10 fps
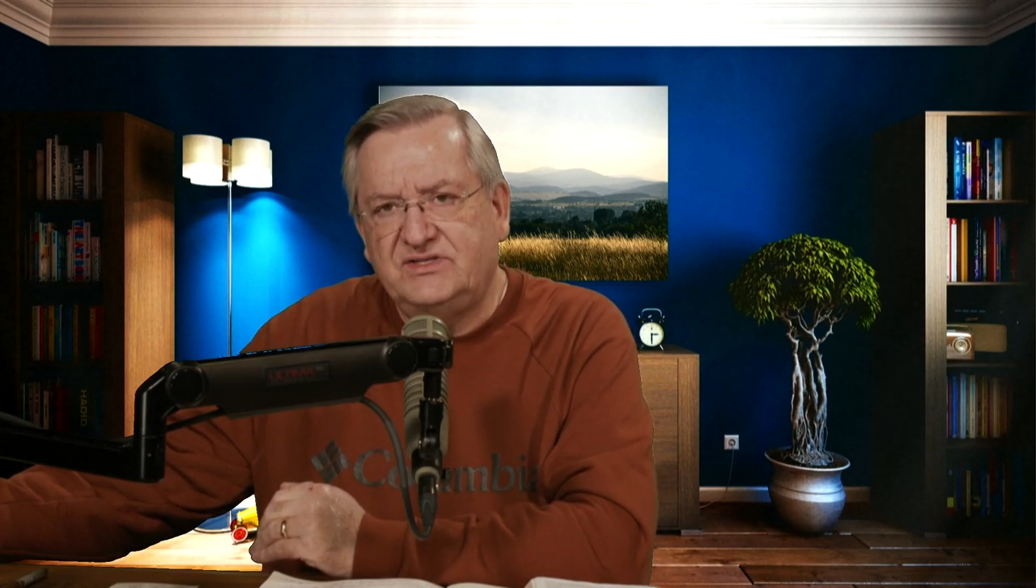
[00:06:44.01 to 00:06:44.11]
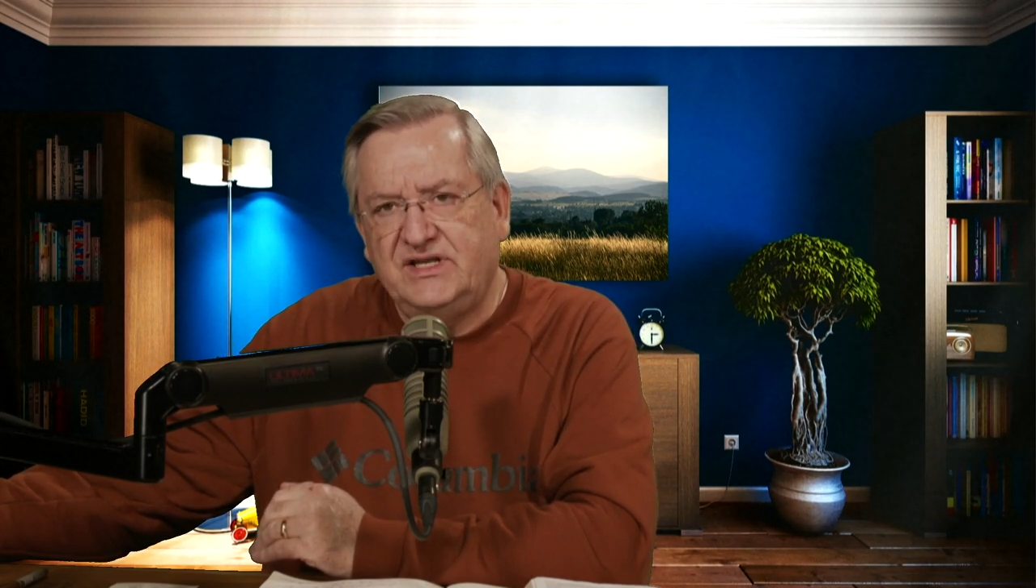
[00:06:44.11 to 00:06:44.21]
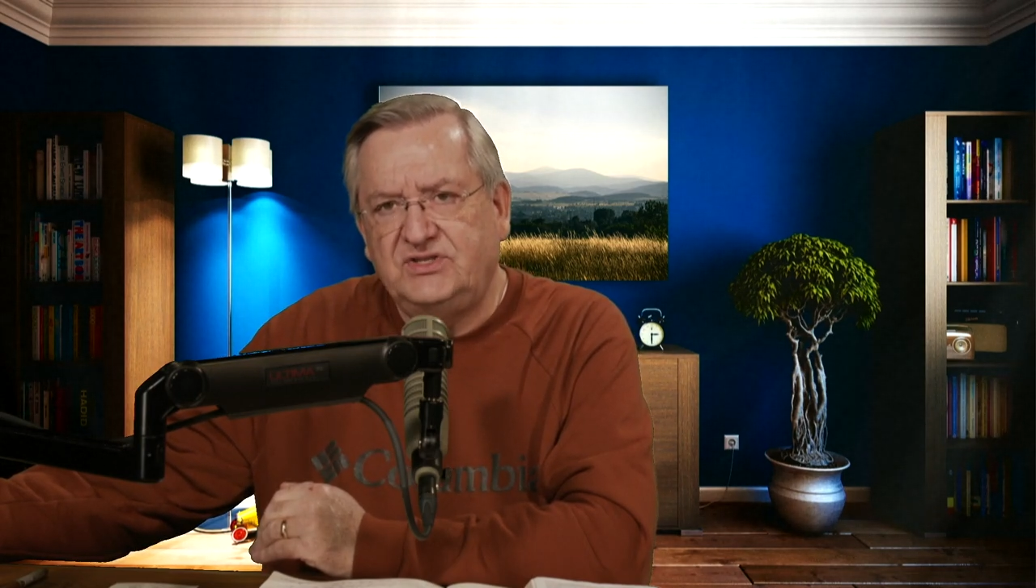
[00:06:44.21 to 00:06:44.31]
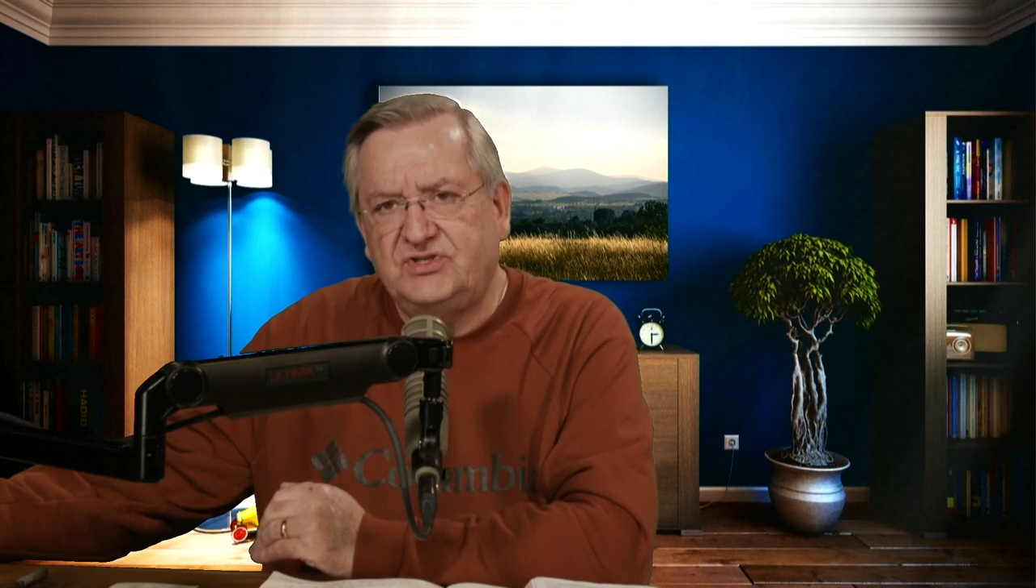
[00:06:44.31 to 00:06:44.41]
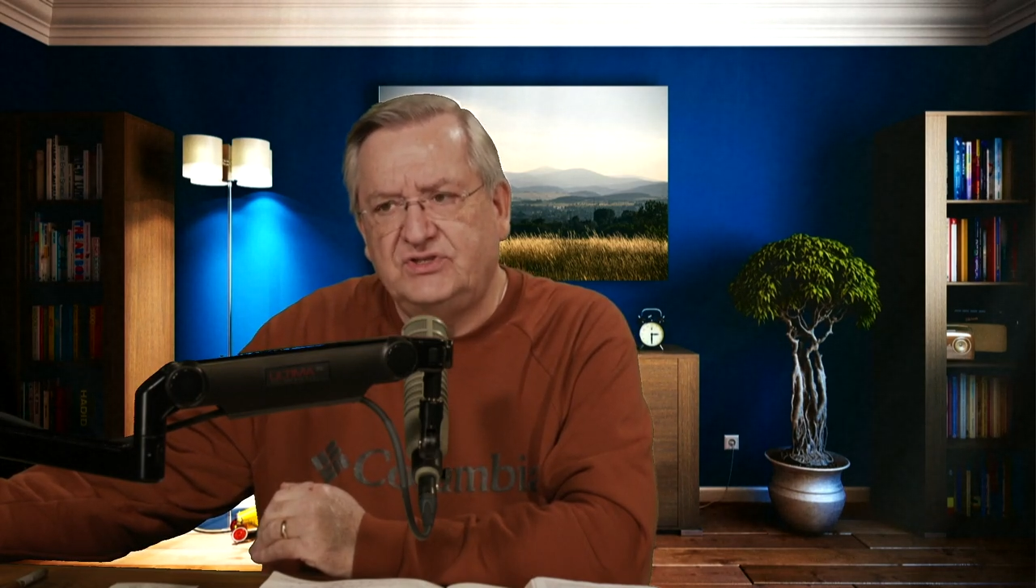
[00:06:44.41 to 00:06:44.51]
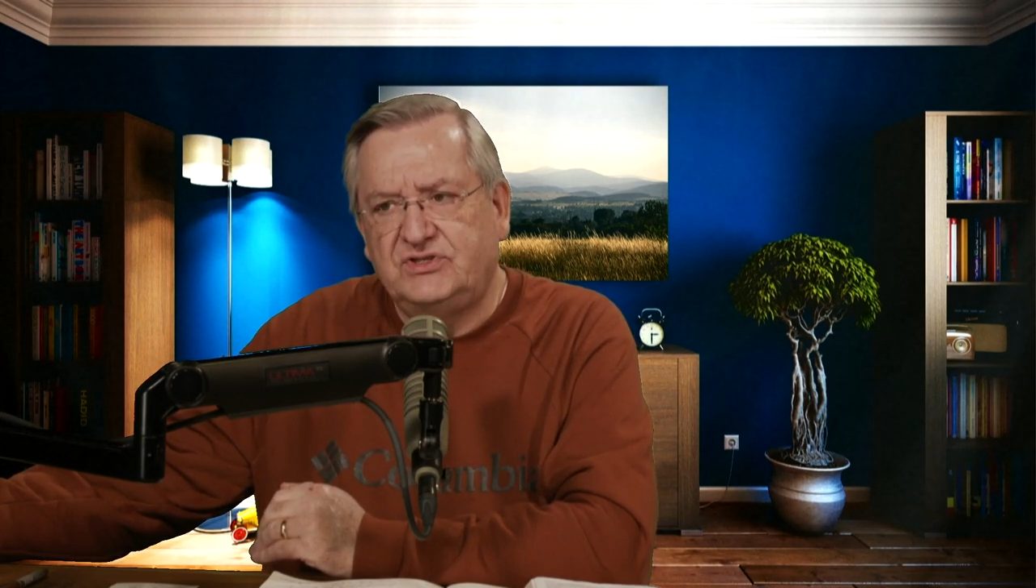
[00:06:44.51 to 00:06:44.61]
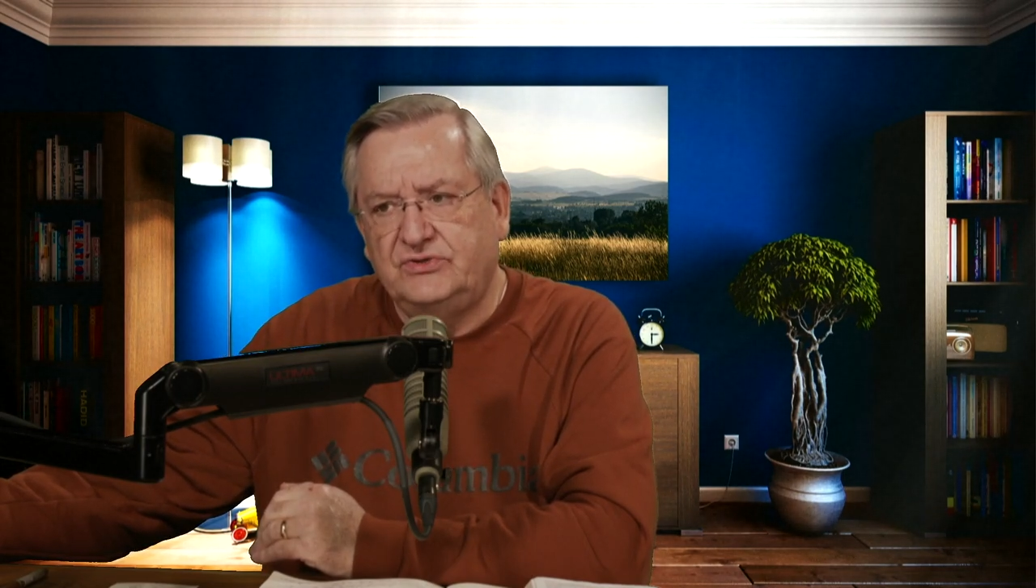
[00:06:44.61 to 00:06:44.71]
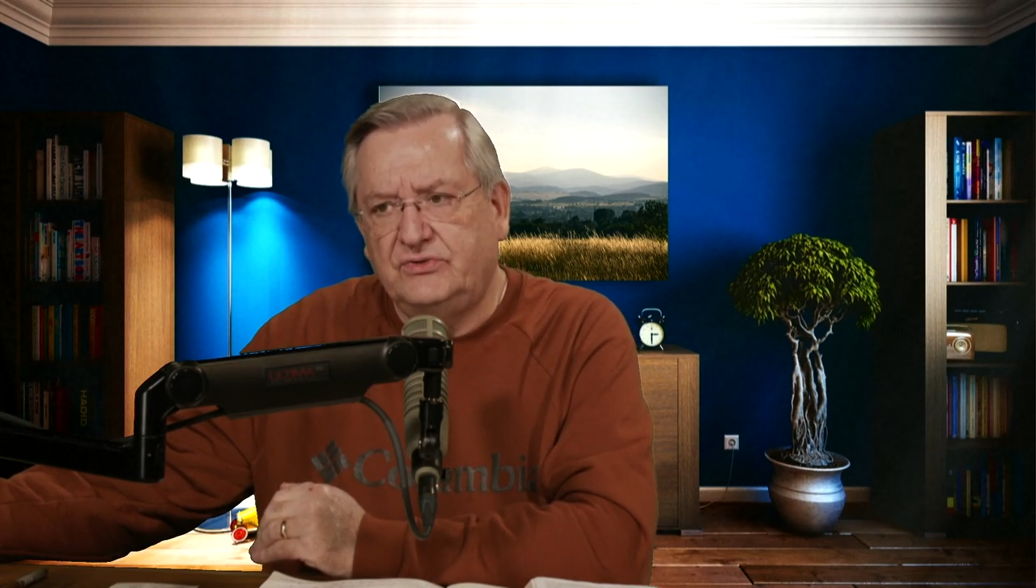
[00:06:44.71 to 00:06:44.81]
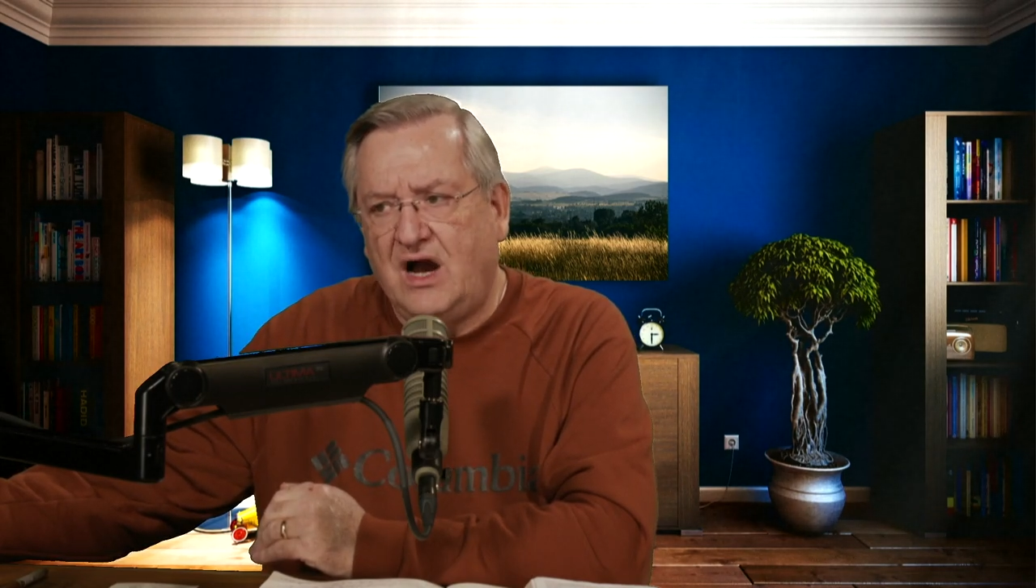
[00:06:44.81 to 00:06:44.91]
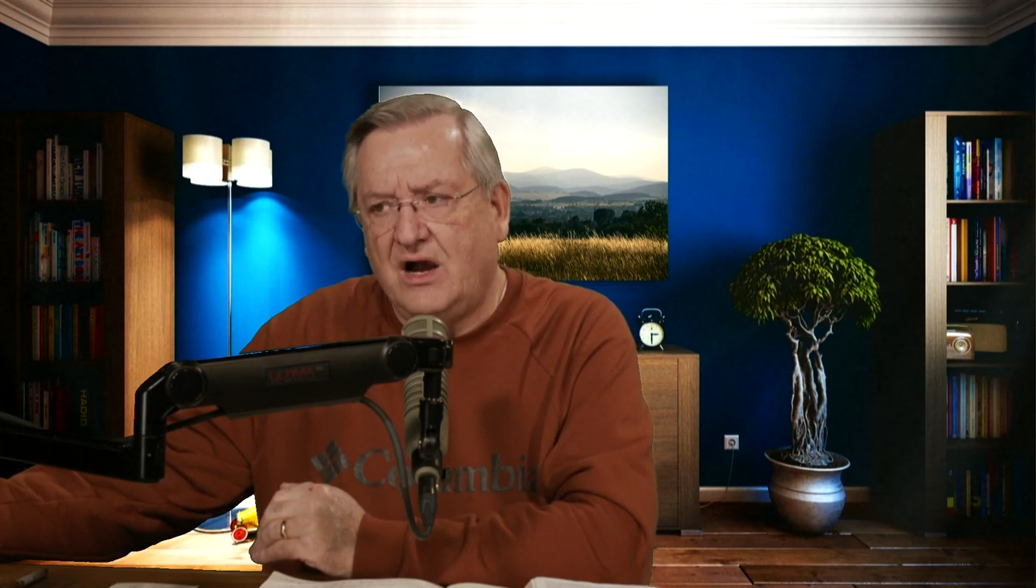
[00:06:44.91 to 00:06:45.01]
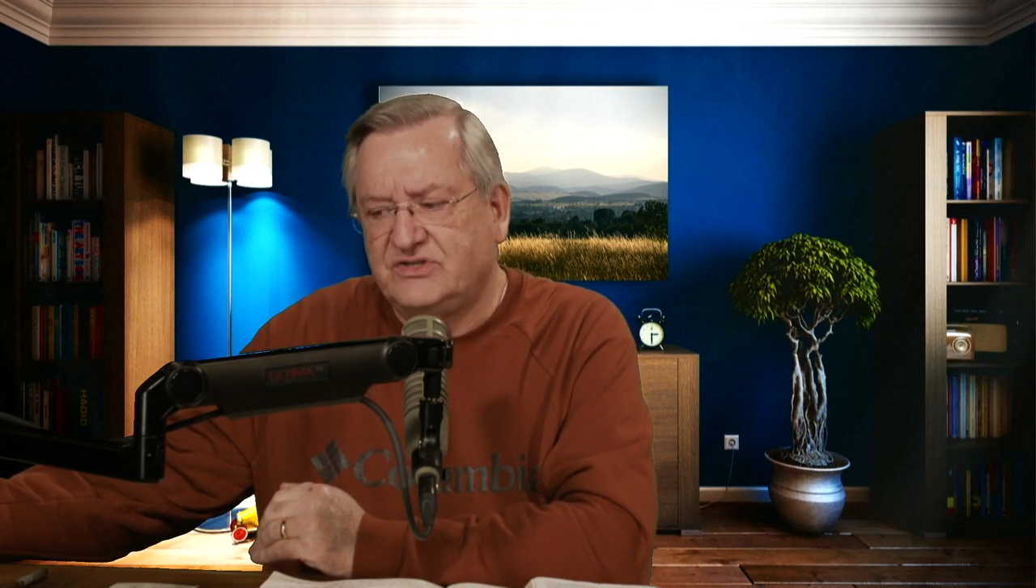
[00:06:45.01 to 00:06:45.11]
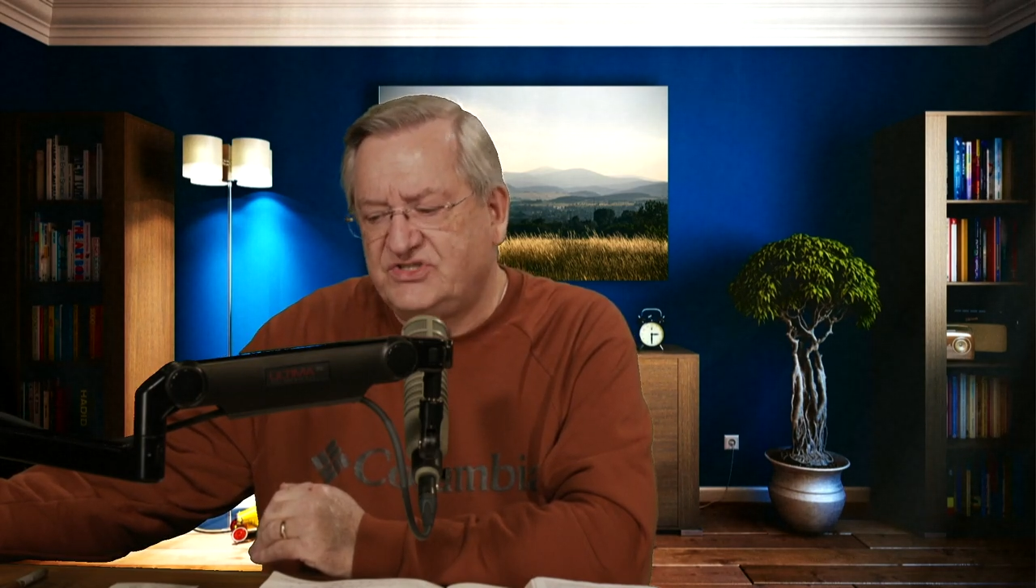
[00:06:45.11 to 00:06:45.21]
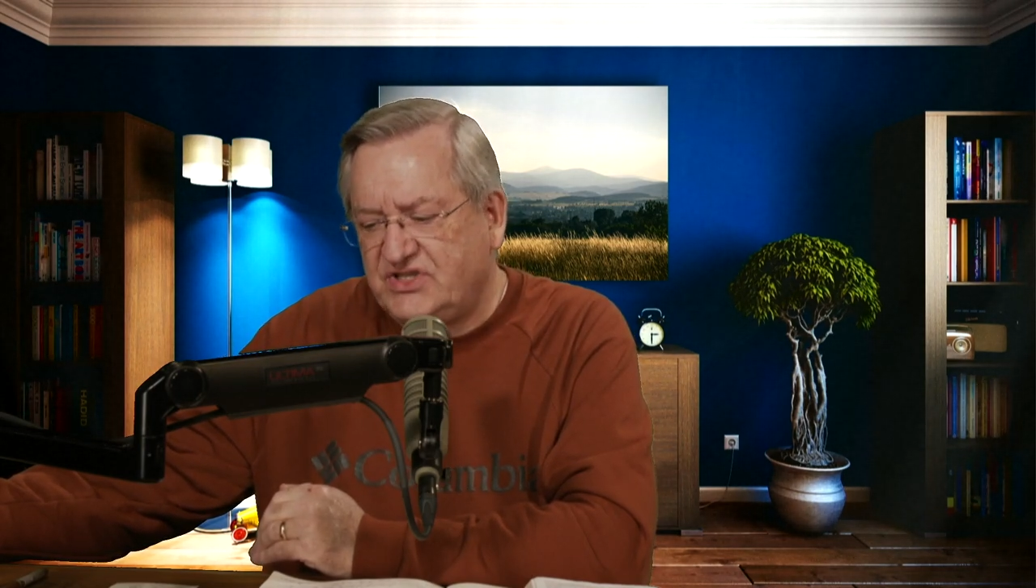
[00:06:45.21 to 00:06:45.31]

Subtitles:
attention to our